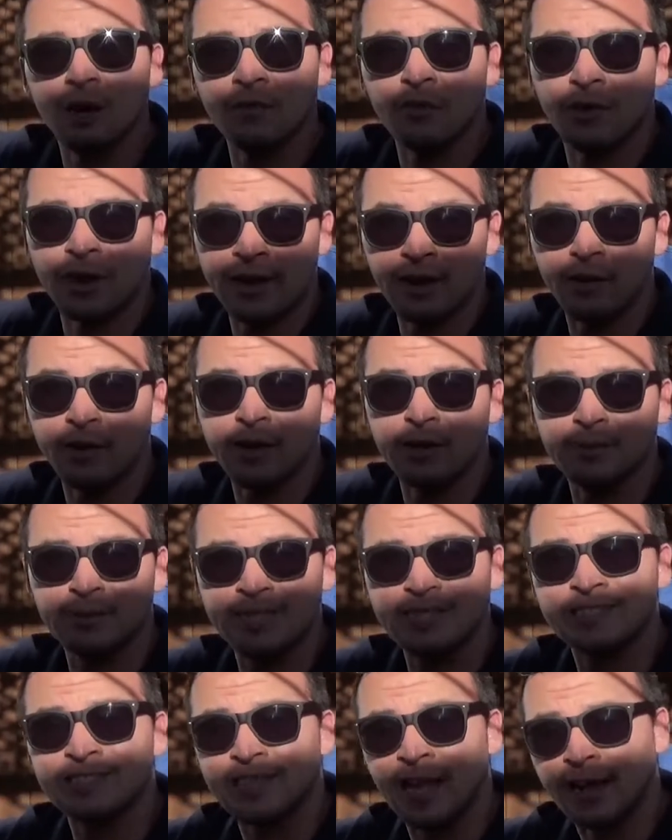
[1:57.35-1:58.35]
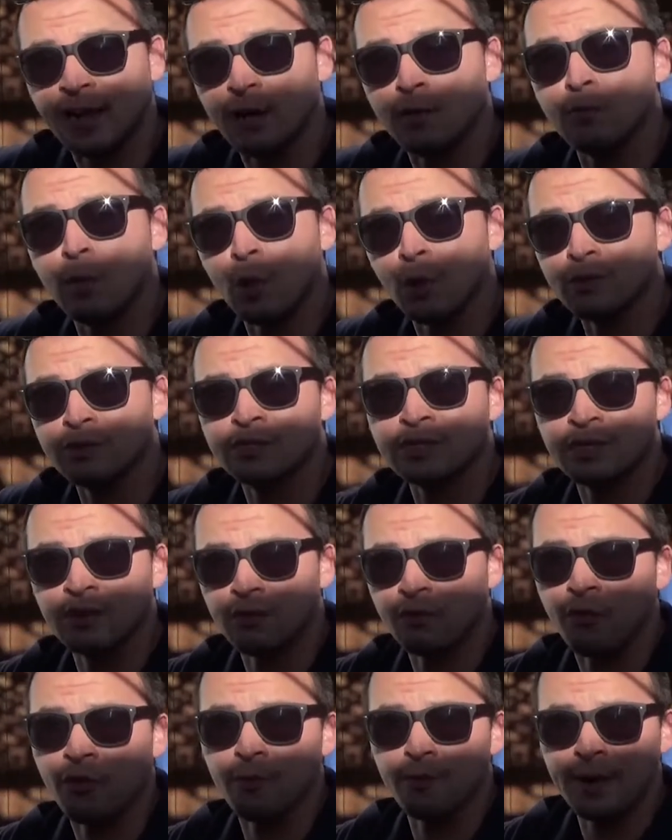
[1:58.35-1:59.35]
of your NREMT psychomotor
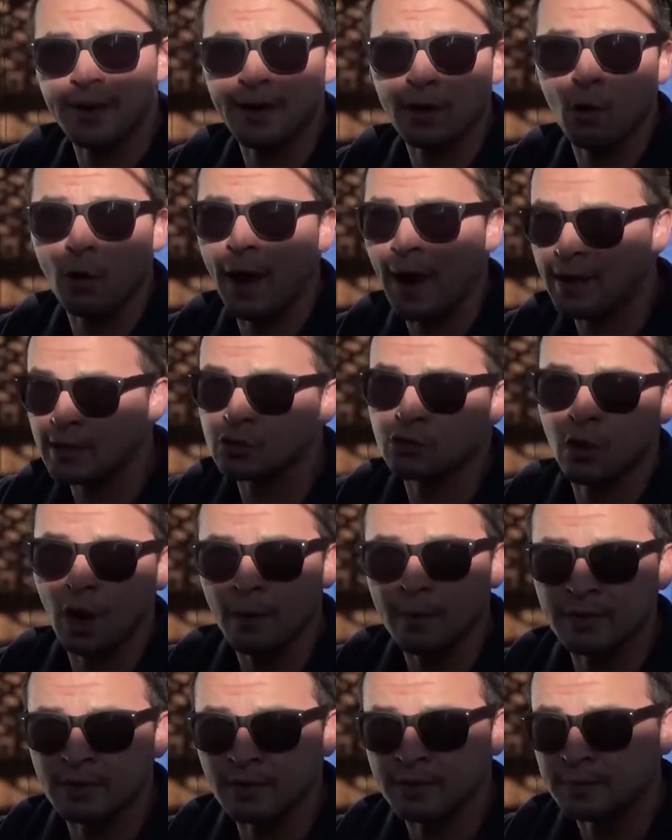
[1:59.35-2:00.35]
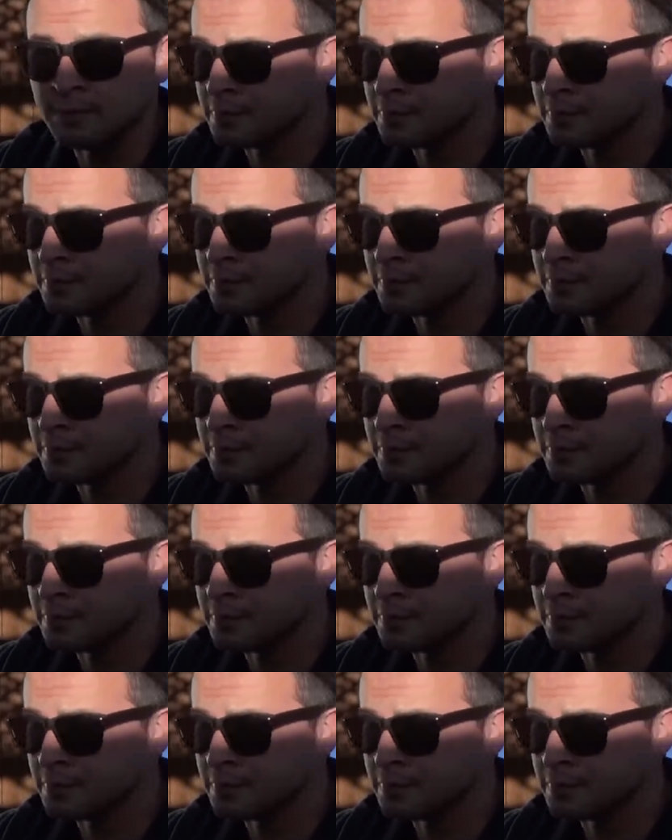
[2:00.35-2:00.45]
skill for the medical and trauma